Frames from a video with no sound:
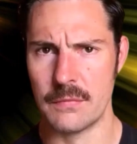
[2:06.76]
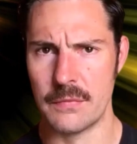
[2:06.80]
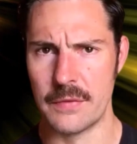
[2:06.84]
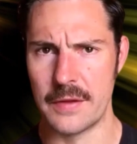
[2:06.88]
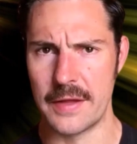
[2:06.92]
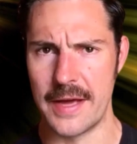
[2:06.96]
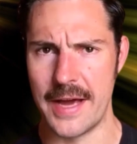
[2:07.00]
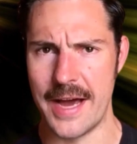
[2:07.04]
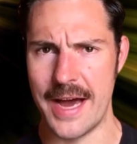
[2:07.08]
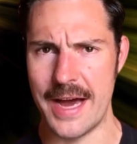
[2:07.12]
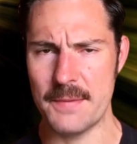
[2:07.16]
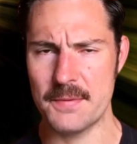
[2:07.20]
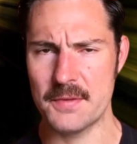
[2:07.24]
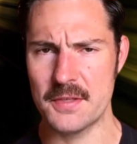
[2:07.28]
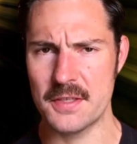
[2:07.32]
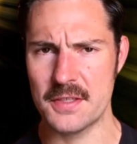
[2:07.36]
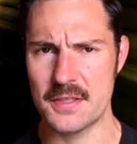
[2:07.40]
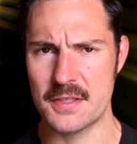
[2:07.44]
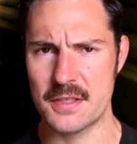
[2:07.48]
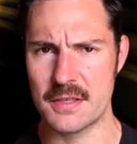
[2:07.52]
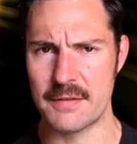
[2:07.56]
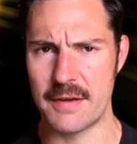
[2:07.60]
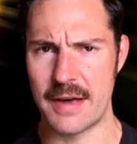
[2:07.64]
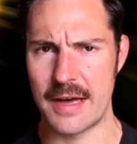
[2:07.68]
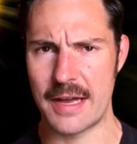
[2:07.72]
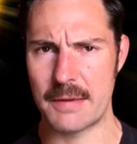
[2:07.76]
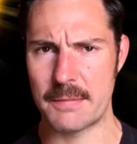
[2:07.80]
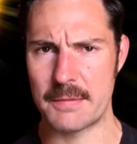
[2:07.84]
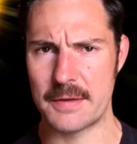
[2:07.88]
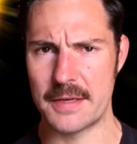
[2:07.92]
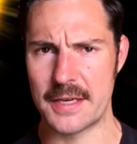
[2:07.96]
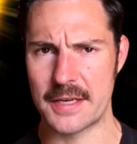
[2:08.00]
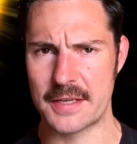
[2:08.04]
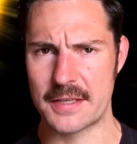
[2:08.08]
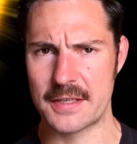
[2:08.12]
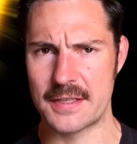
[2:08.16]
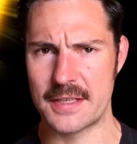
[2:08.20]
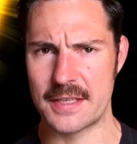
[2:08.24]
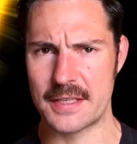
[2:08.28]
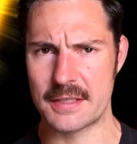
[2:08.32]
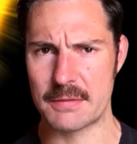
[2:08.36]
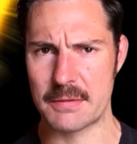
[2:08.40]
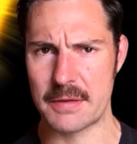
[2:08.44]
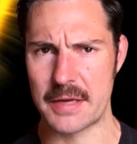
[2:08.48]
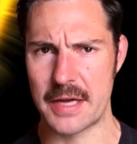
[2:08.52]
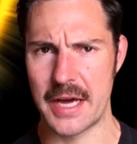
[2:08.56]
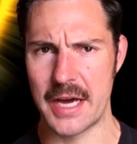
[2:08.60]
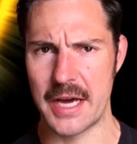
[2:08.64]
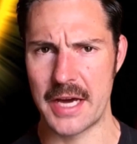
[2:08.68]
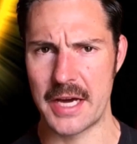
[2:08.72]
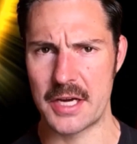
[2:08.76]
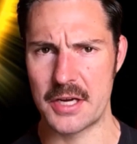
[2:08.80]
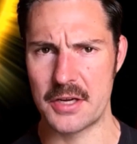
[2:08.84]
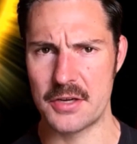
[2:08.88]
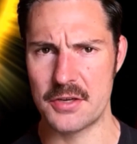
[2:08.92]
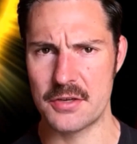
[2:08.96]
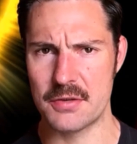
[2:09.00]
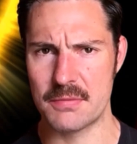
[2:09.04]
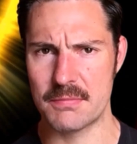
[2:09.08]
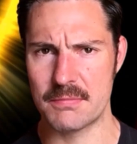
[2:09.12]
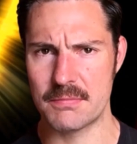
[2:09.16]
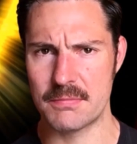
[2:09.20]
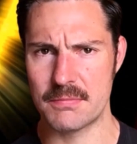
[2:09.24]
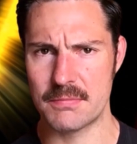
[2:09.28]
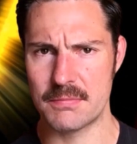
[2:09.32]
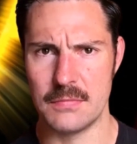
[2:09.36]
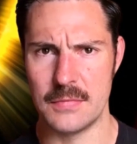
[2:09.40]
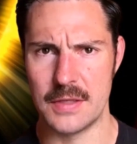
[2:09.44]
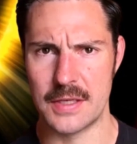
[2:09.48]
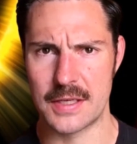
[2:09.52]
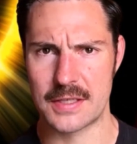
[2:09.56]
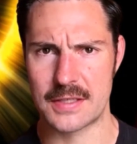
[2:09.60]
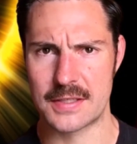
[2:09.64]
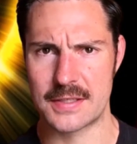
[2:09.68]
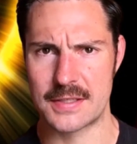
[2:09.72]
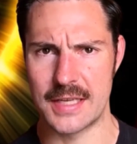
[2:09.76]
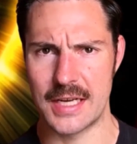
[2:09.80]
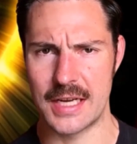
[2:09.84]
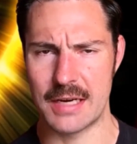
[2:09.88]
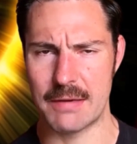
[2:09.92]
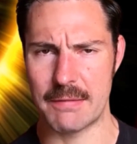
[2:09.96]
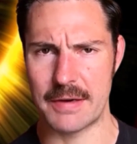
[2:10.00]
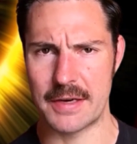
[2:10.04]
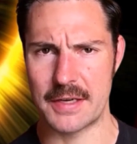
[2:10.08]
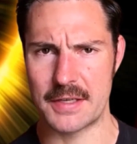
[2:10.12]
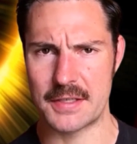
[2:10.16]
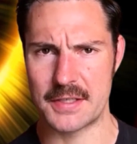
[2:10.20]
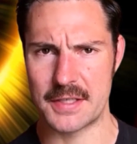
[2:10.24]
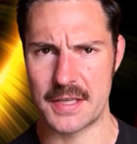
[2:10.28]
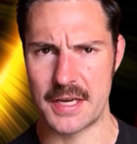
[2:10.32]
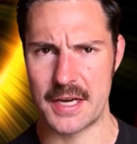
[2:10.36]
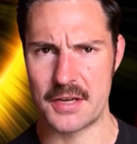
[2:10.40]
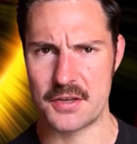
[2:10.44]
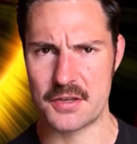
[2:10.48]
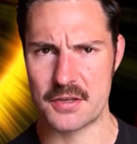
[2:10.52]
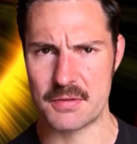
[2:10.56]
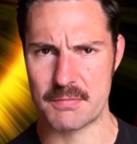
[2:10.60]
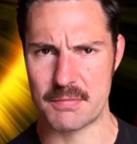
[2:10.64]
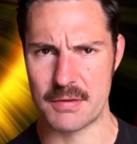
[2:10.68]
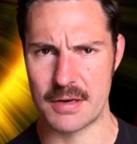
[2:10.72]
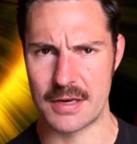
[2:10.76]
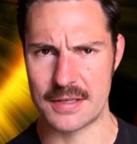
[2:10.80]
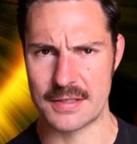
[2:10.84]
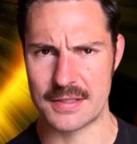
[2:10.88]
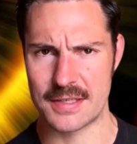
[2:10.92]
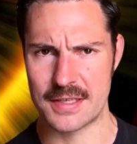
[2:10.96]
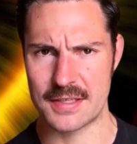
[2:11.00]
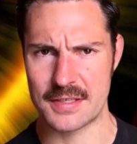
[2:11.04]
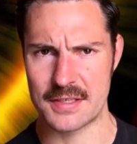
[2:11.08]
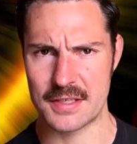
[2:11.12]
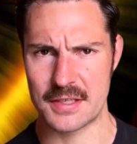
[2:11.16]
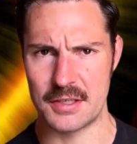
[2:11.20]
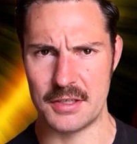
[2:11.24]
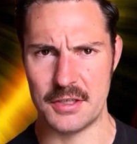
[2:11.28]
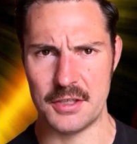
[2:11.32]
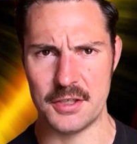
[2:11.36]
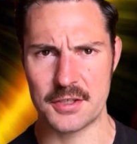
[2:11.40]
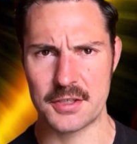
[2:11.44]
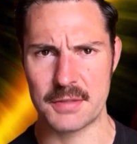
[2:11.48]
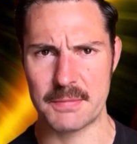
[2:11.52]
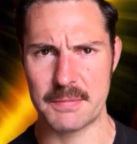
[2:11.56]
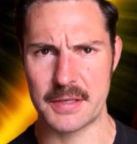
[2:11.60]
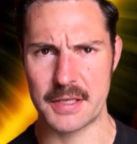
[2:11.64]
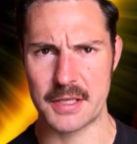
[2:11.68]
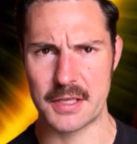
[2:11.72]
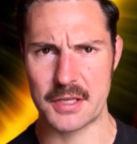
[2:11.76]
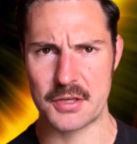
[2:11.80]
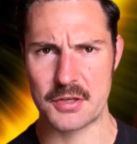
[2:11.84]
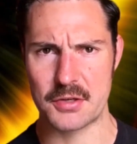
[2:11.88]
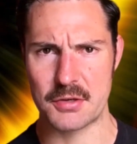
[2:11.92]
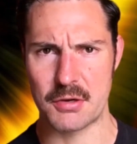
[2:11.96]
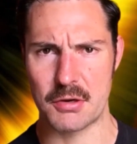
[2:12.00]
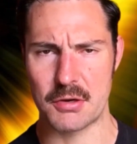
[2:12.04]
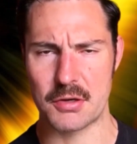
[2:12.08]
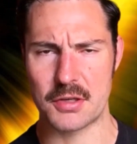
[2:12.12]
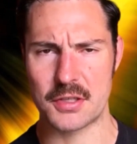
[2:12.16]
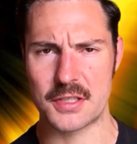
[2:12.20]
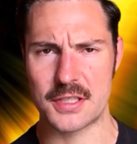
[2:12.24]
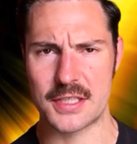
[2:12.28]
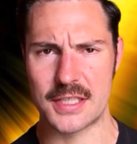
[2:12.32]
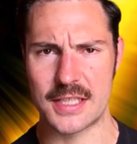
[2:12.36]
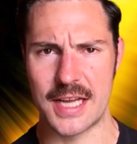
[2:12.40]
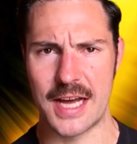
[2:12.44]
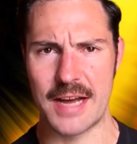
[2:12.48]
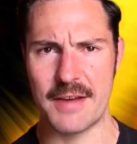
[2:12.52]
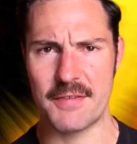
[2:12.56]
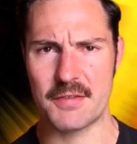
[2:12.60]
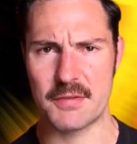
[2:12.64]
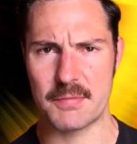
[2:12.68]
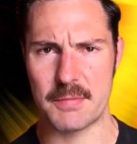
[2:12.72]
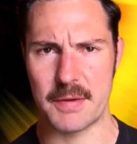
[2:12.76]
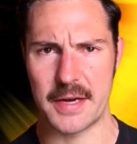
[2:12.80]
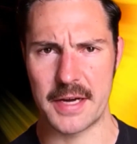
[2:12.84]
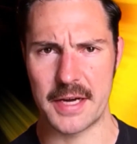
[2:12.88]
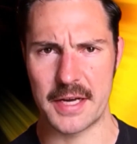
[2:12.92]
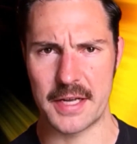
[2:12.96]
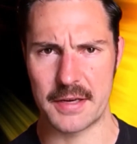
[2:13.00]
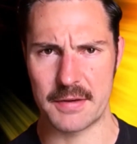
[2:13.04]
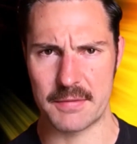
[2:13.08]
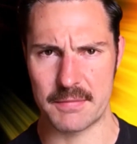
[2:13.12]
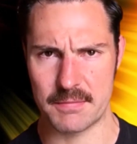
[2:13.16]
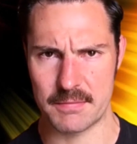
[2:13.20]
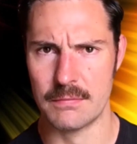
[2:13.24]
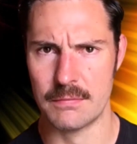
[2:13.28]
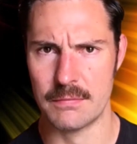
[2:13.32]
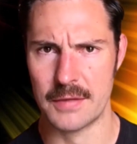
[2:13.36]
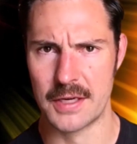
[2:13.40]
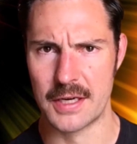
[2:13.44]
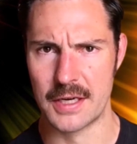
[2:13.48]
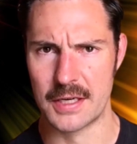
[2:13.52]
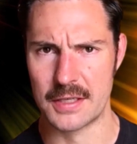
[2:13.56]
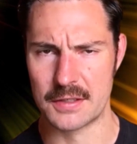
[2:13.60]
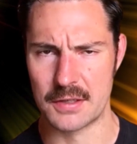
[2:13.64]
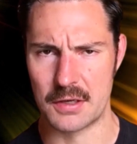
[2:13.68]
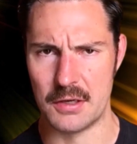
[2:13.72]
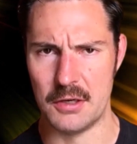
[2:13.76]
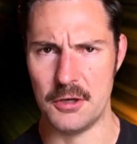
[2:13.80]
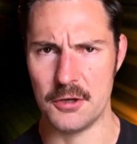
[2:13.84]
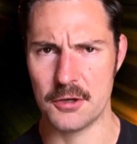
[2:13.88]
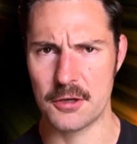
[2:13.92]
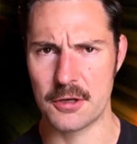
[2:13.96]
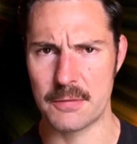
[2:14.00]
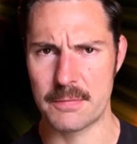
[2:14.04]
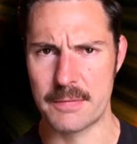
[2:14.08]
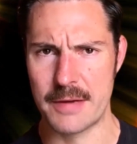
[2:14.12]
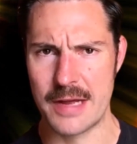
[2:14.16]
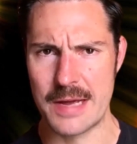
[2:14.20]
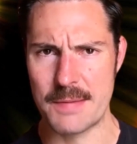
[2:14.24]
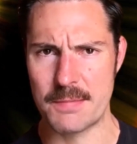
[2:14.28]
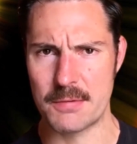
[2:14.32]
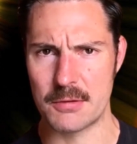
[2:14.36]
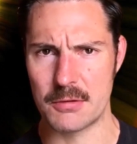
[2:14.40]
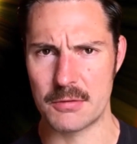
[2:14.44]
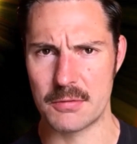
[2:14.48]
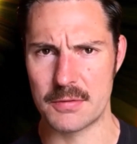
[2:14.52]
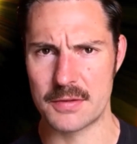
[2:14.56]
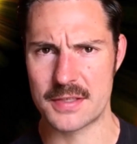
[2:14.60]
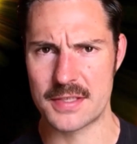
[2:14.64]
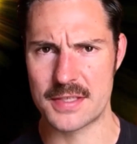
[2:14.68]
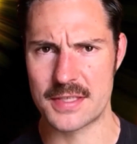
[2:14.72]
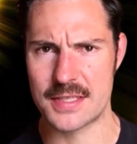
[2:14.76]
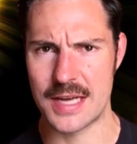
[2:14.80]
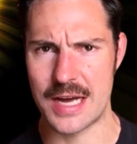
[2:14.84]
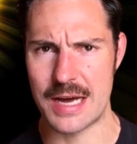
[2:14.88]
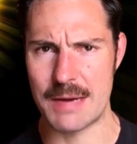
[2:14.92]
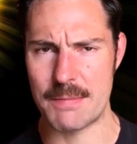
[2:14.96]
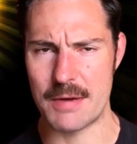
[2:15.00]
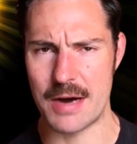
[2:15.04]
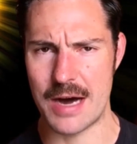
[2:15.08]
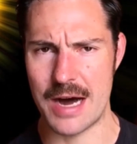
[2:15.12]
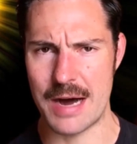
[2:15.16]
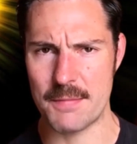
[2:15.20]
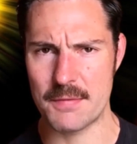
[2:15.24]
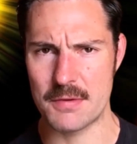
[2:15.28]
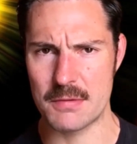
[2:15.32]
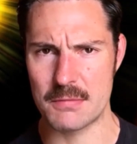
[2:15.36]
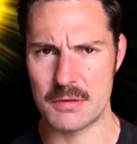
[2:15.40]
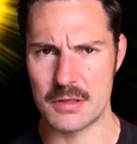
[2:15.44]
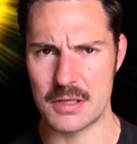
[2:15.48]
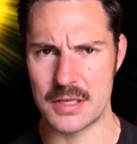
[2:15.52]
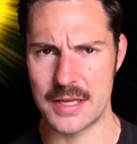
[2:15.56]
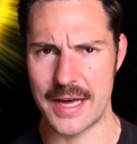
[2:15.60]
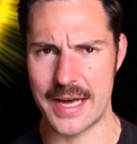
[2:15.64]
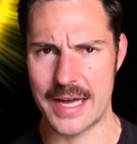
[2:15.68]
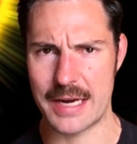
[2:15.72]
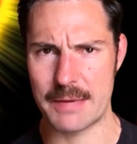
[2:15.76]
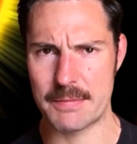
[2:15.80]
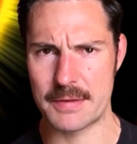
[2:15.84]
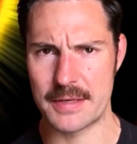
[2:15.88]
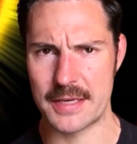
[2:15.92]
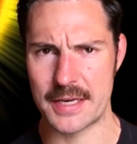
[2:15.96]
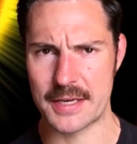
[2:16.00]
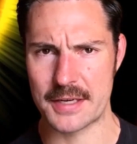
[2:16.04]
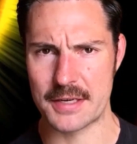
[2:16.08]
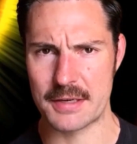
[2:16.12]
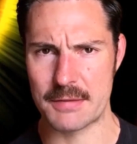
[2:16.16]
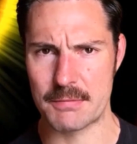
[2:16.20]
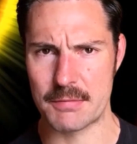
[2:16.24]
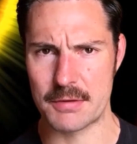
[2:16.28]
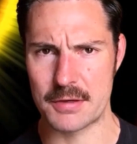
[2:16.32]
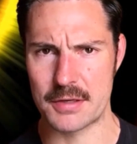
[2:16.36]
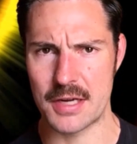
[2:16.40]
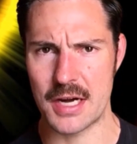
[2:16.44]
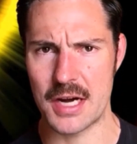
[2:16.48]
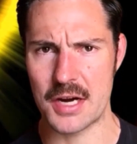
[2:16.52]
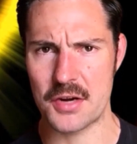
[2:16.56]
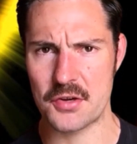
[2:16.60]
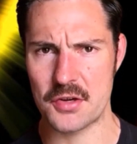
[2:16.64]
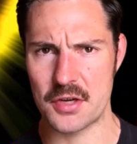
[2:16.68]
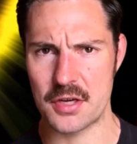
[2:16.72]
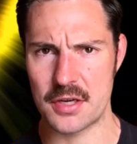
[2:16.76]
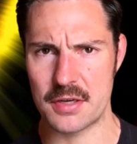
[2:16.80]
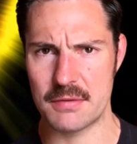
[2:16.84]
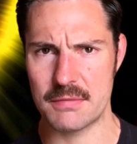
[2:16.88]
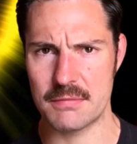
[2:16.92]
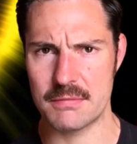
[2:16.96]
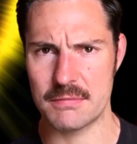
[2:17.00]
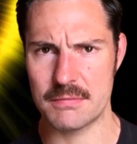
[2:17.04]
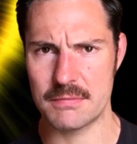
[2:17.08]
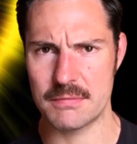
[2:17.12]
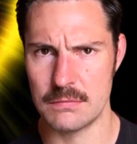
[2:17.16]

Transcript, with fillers: The absence of adiponectin as we age accelerates the aging process and ultimately shortens lifespan, because older people with suboptimal adiponectin production